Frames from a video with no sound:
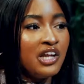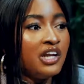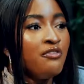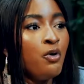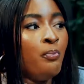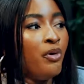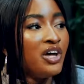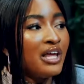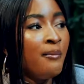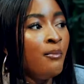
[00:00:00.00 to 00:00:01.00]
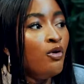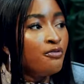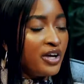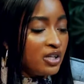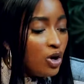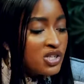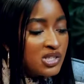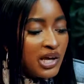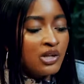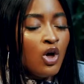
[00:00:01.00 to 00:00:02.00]
didn't even bother moving or
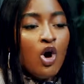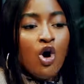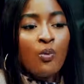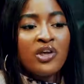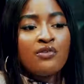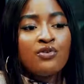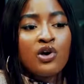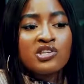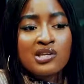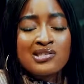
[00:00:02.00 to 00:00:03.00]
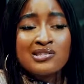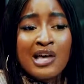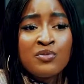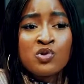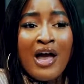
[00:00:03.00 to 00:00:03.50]
saying, "Oh, we give you a certain time to